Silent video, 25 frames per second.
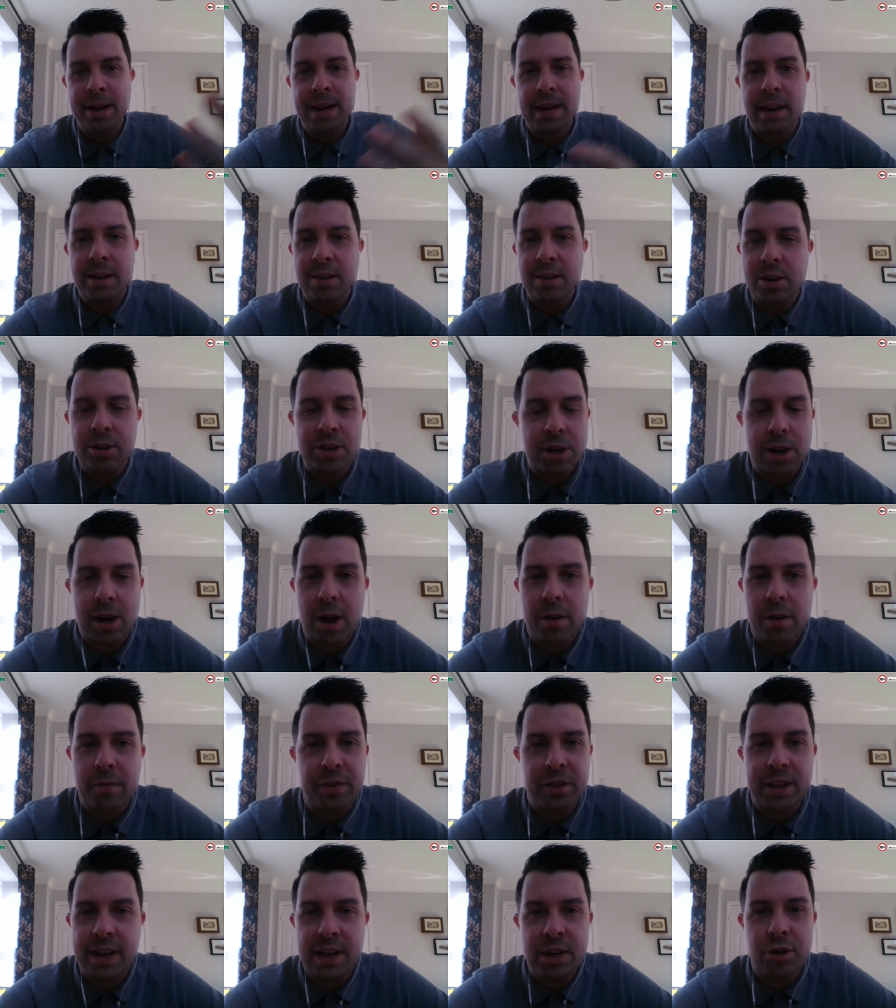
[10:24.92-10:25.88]
I mean, that doesn't
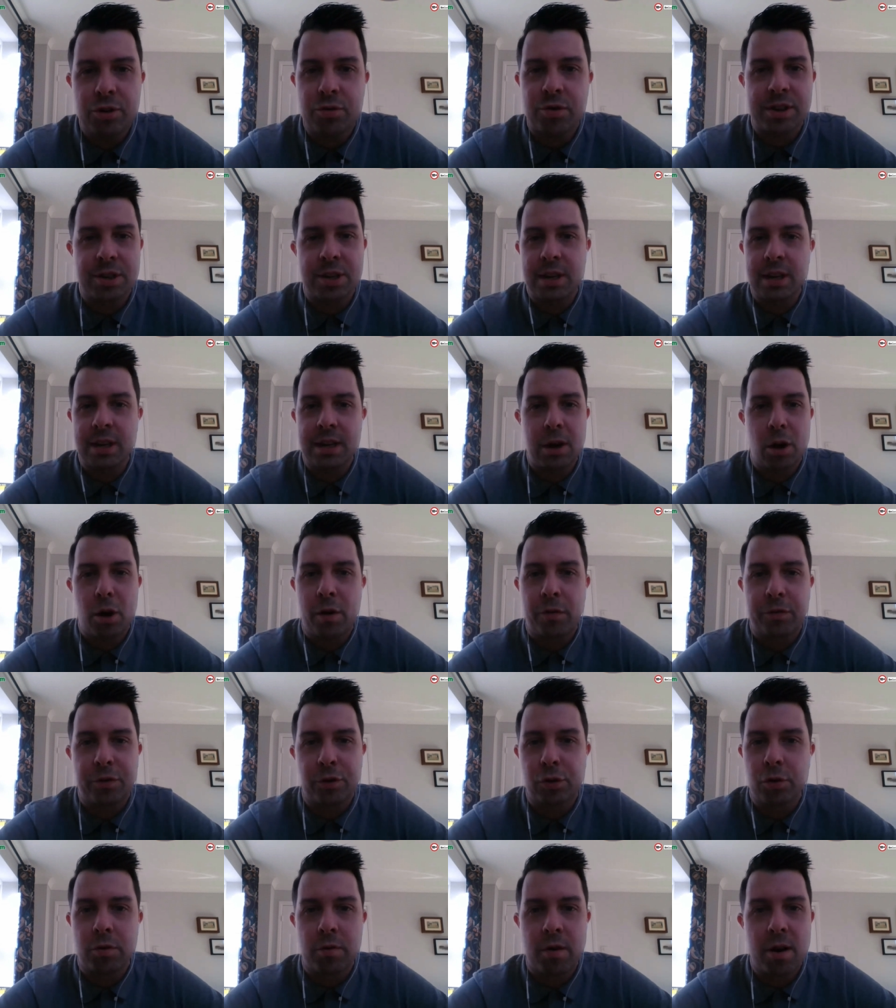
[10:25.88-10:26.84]
cover the interest in the
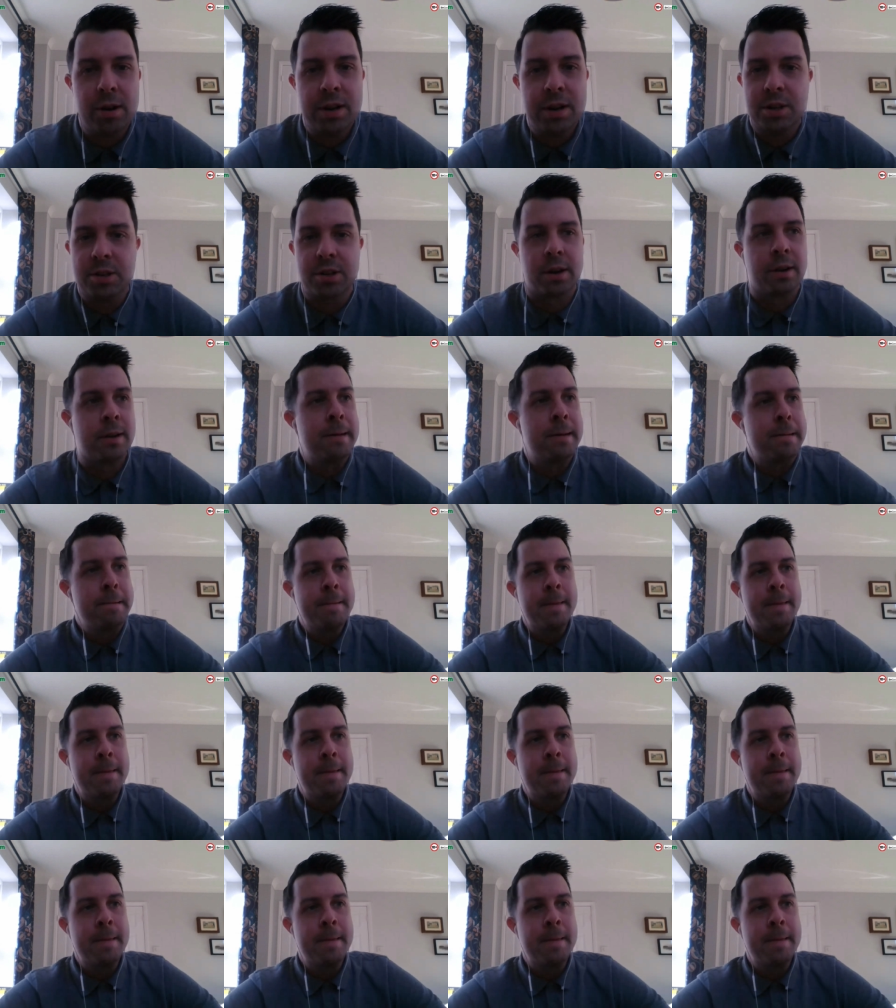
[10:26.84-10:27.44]
offshore ISA.